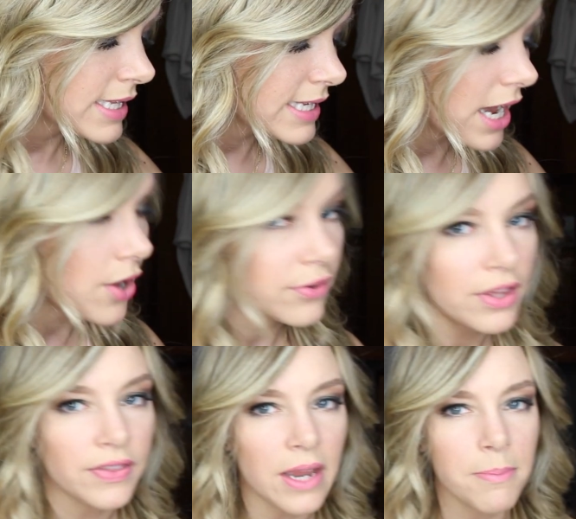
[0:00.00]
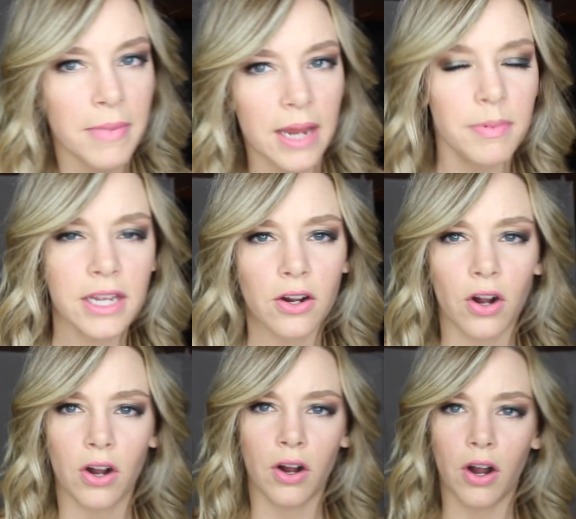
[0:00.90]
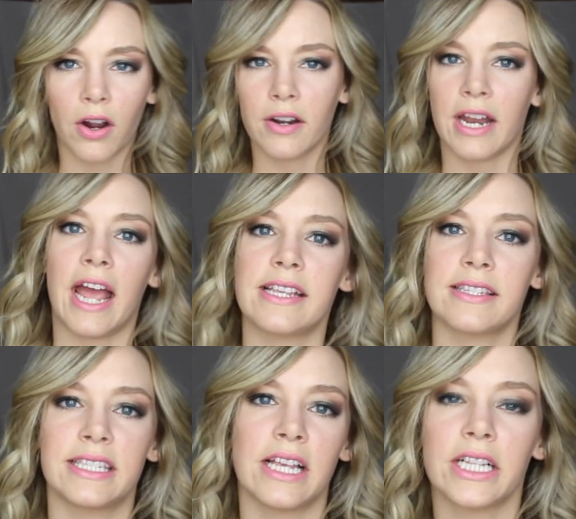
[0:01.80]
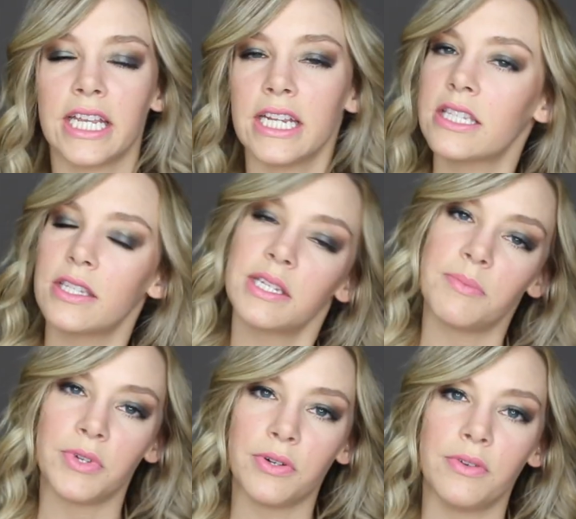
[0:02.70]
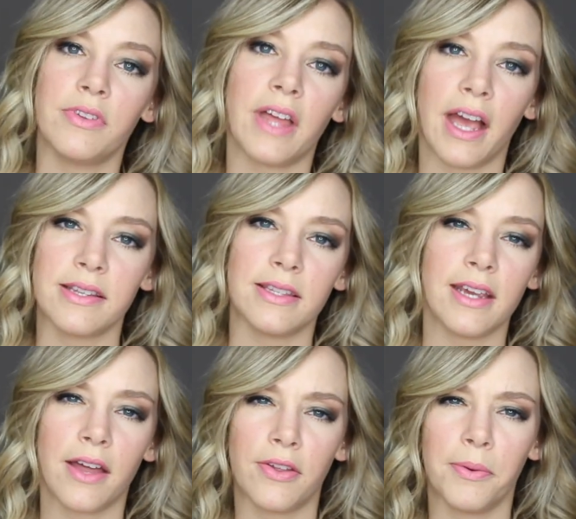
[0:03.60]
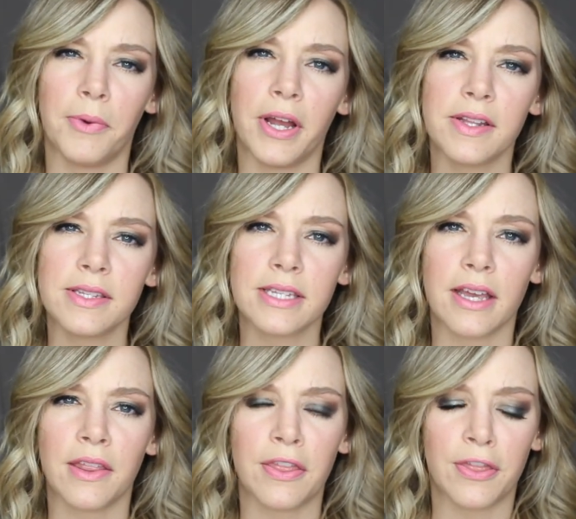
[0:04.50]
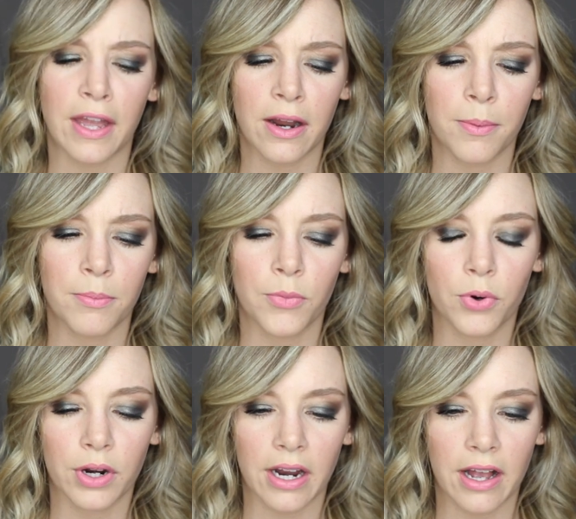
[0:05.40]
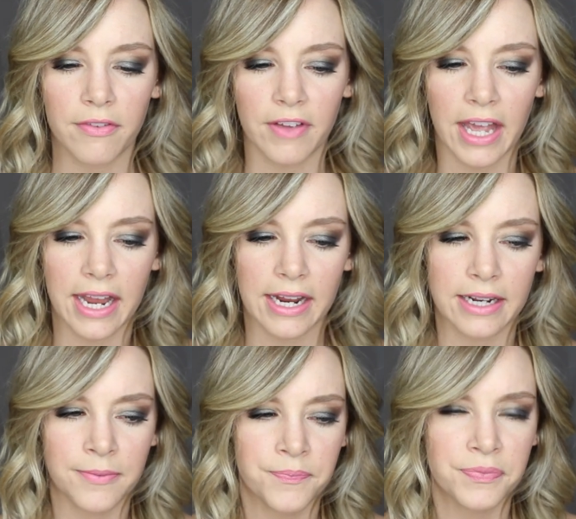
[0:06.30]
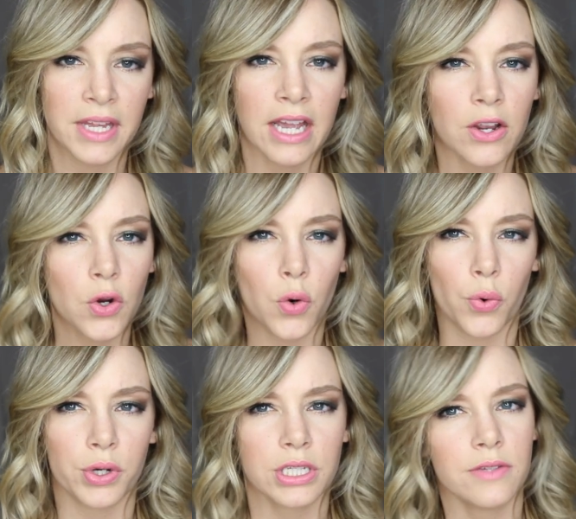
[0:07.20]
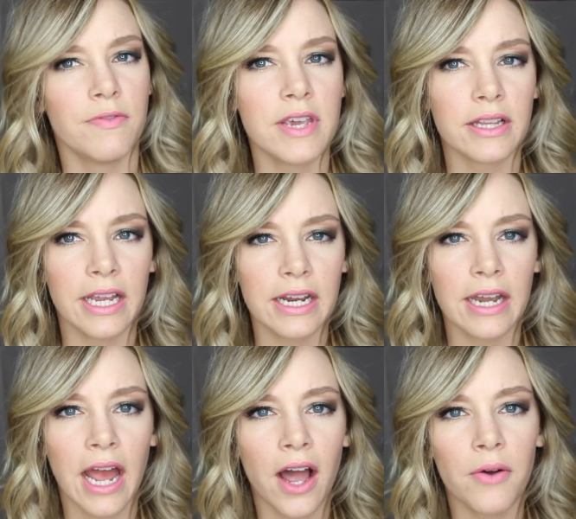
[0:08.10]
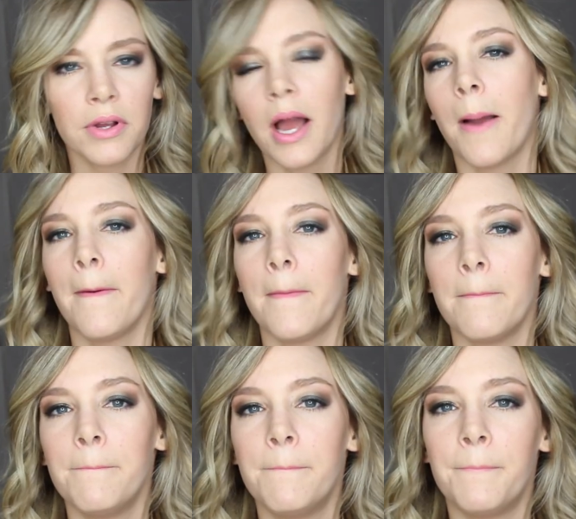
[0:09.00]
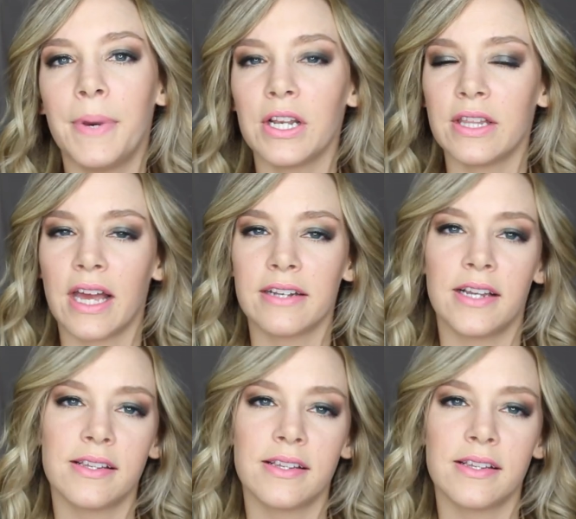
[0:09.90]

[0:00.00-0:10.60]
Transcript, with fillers: tell that they maybe aren't as silky smooth as the other ones. They're more of a coarse feeling now, but that